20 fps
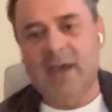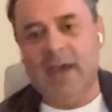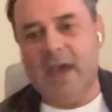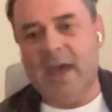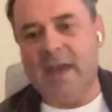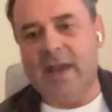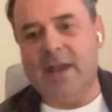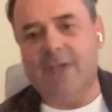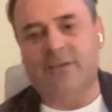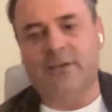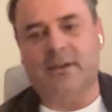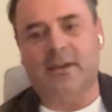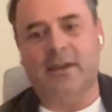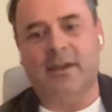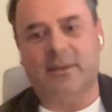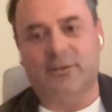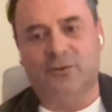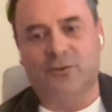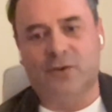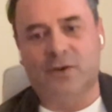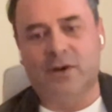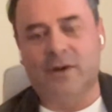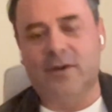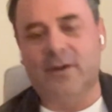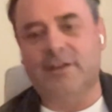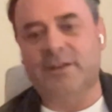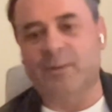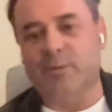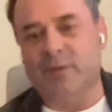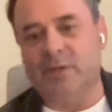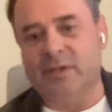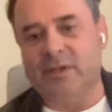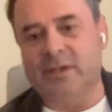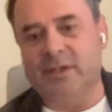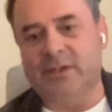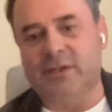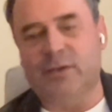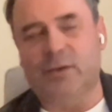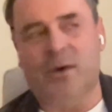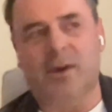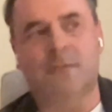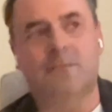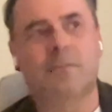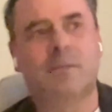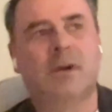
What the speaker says: and has an extraordinary stability to it.